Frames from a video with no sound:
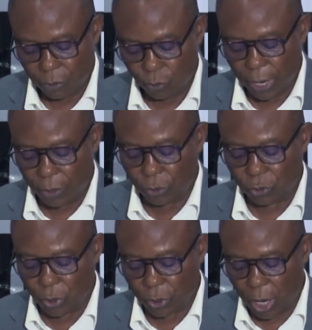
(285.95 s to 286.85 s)
were
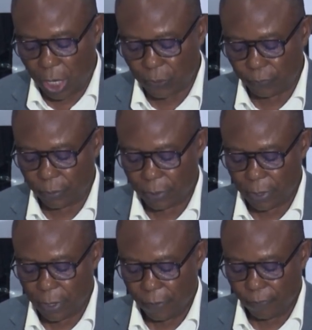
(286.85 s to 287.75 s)
notorious
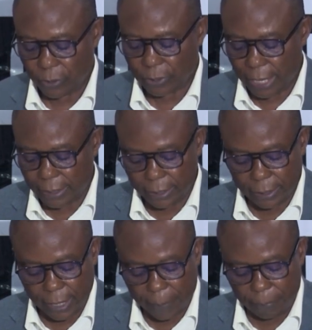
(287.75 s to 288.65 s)
for setting the
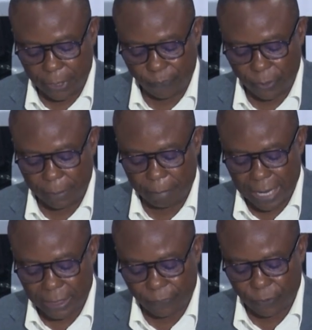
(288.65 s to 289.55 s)
template for the
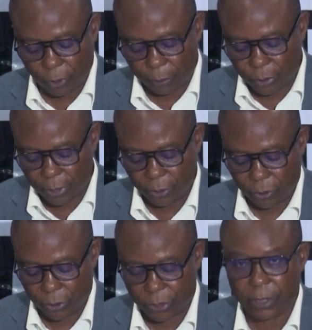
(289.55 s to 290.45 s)
massive corruption in the
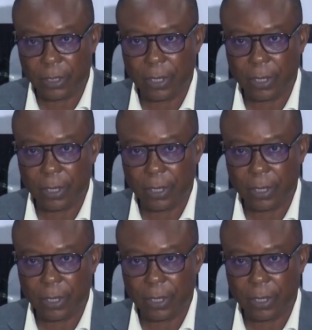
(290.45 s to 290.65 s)
country